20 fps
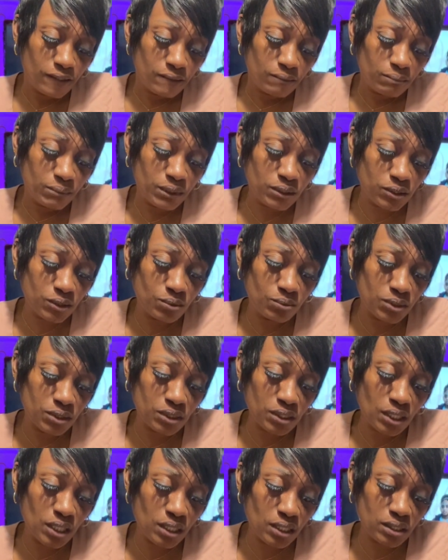But someone's
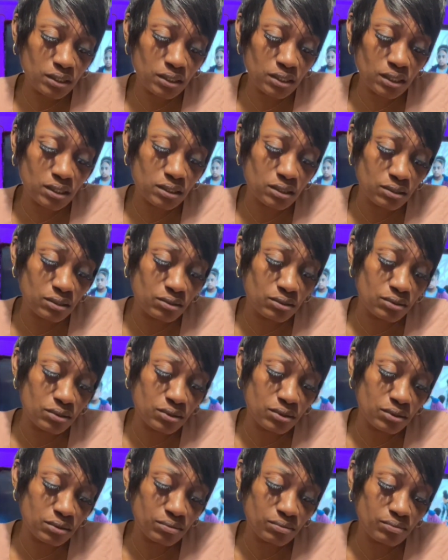ancestors
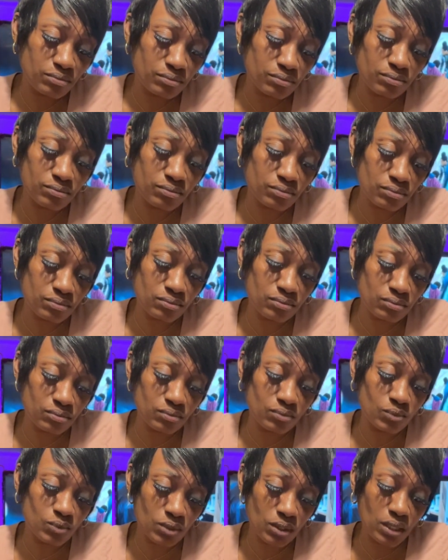mm
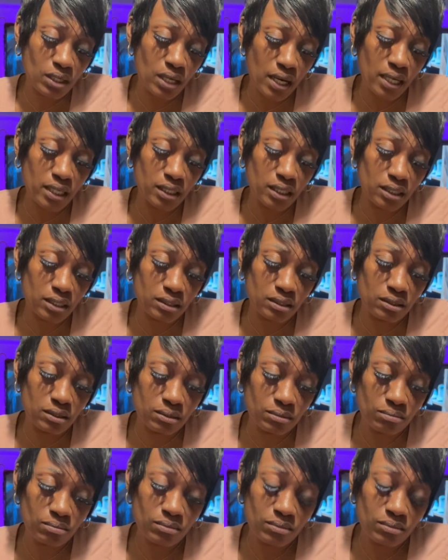-hmm, were guiding them.